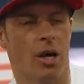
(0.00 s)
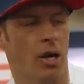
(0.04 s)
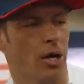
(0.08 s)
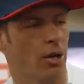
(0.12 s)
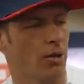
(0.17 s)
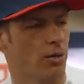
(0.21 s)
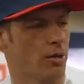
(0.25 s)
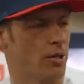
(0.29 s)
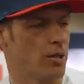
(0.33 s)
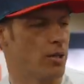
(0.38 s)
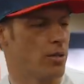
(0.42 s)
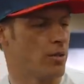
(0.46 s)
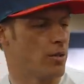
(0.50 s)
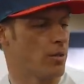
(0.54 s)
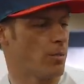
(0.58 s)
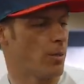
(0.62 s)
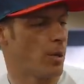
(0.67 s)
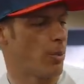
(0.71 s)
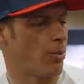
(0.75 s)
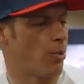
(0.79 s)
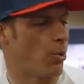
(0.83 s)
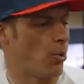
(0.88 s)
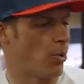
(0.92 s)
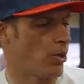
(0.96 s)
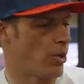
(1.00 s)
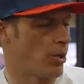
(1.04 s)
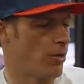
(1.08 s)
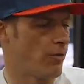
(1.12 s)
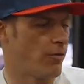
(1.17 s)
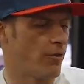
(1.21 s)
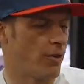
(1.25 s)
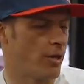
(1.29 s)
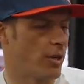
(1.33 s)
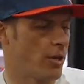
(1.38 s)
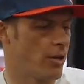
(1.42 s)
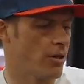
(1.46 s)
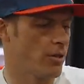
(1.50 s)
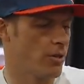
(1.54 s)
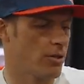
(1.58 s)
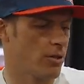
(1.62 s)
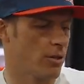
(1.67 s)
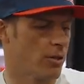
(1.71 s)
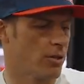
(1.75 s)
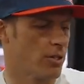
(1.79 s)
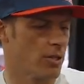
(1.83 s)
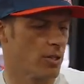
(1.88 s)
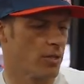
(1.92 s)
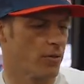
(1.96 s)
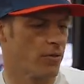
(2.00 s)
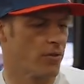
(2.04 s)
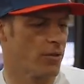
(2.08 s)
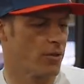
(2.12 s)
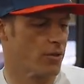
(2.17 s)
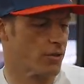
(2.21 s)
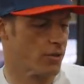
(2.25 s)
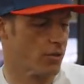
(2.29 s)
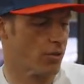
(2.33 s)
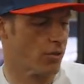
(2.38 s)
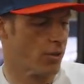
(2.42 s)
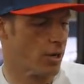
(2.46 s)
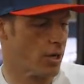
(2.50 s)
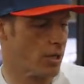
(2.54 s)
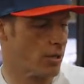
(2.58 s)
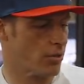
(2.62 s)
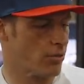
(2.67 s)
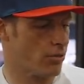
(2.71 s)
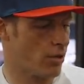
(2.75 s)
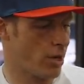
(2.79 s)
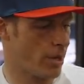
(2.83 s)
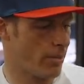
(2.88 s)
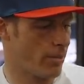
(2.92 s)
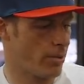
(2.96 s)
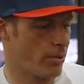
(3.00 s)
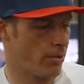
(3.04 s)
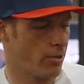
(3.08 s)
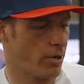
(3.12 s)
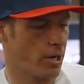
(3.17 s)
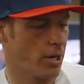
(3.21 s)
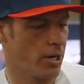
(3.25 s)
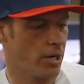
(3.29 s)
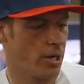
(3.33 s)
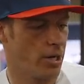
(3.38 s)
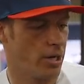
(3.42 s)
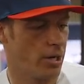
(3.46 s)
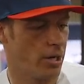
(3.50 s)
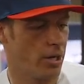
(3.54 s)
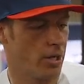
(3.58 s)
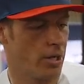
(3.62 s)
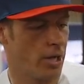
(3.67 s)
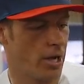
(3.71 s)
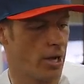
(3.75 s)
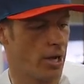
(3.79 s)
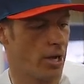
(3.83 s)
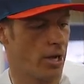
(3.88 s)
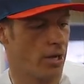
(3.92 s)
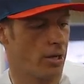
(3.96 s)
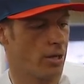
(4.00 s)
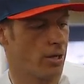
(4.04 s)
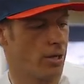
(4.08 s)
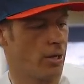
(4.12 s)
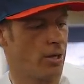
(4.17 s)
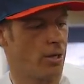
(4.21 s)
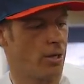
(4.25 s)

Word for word: I always use my pointy finger so it just feels great dropping right in on that.